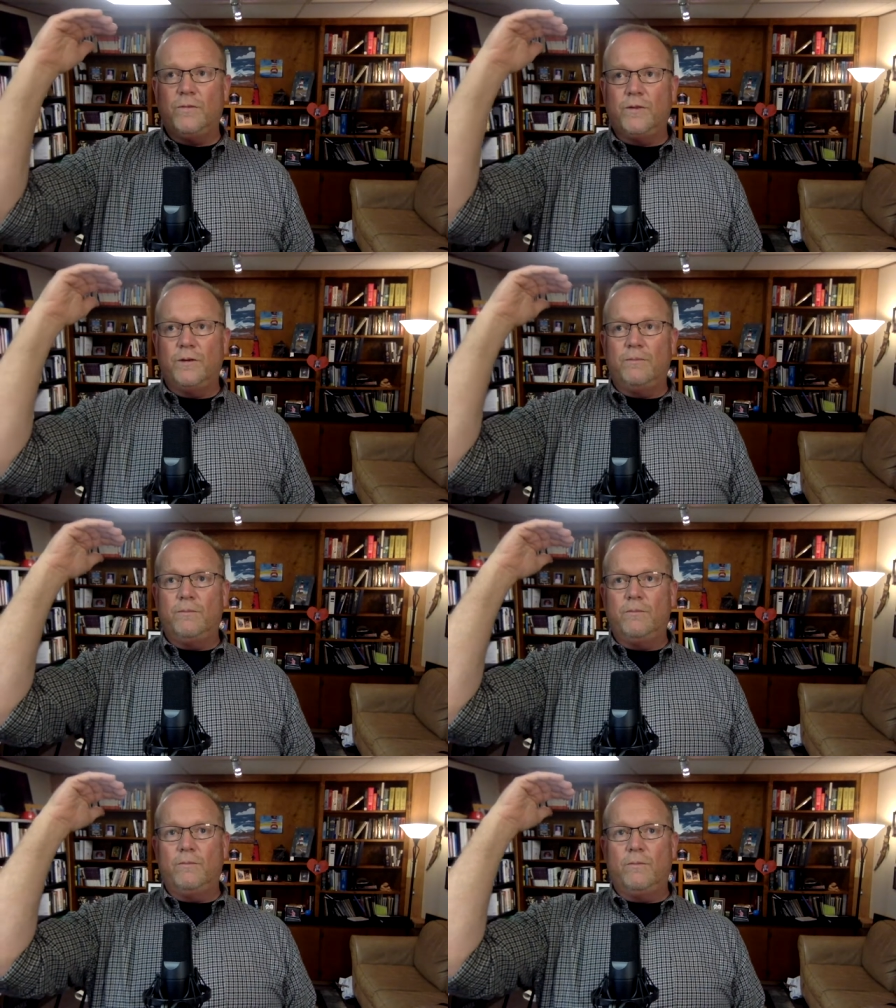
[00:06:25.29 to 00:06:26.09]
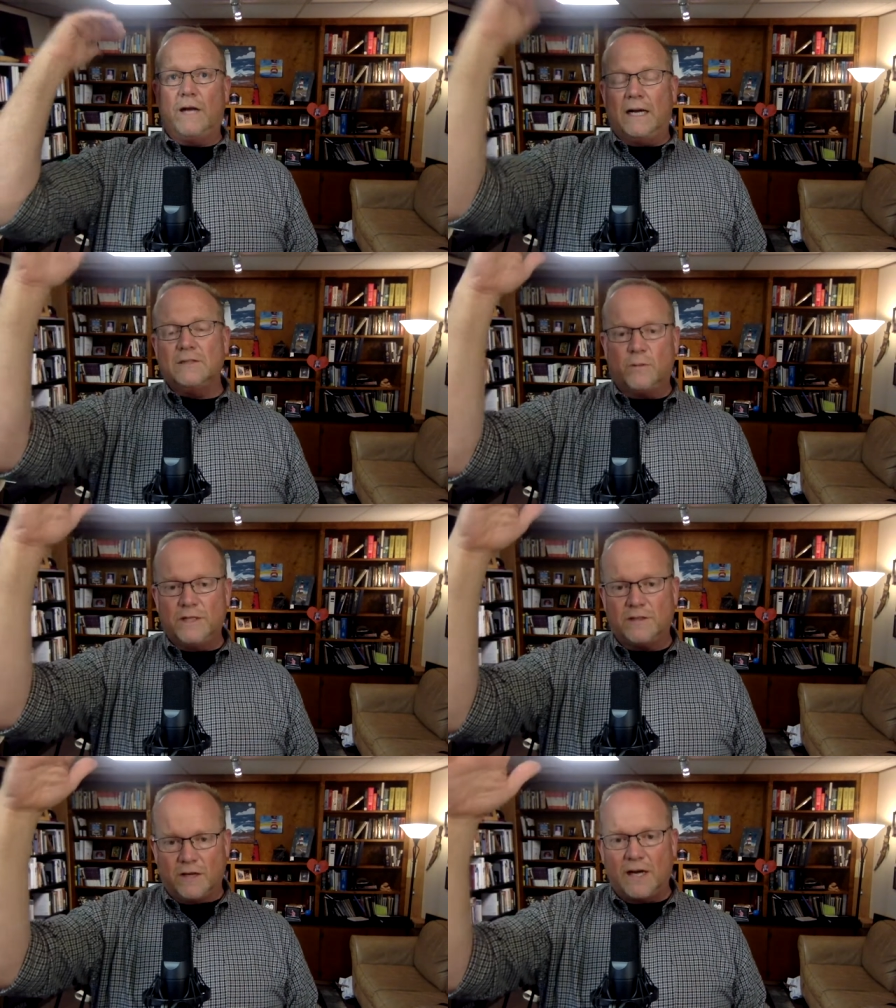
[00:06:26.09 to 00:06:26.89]
the God's
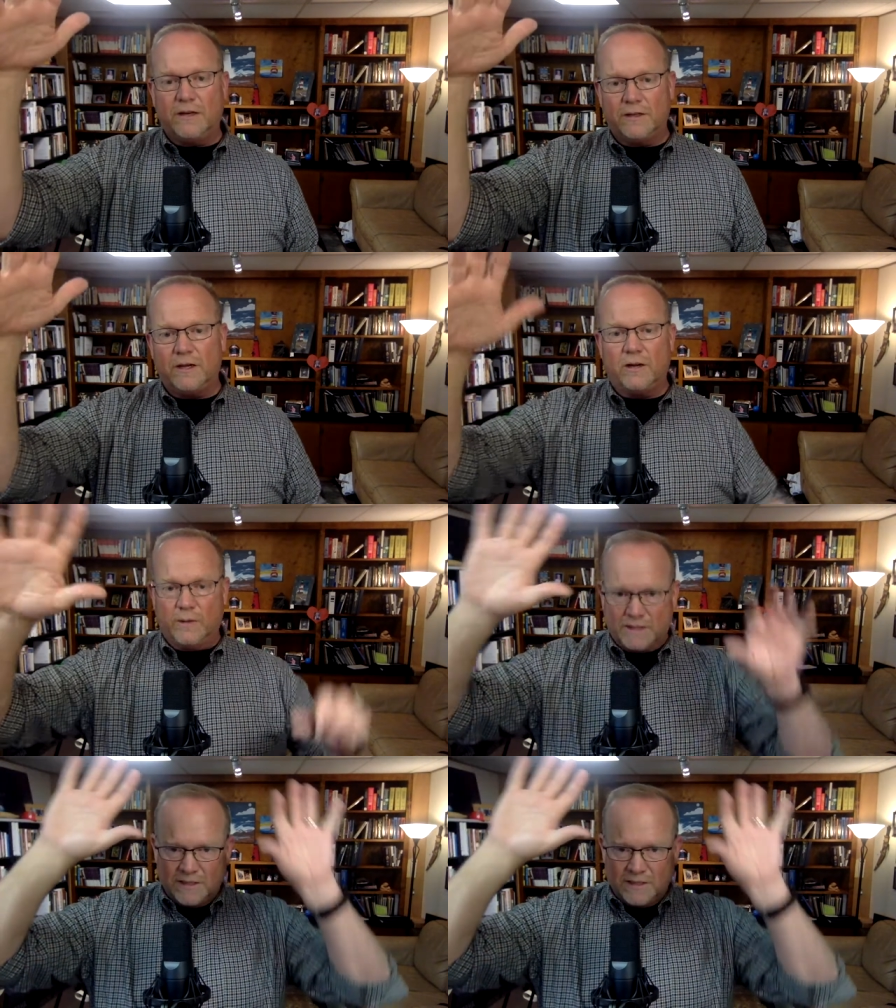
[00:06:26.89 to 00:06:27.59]
ways are higher than our ways.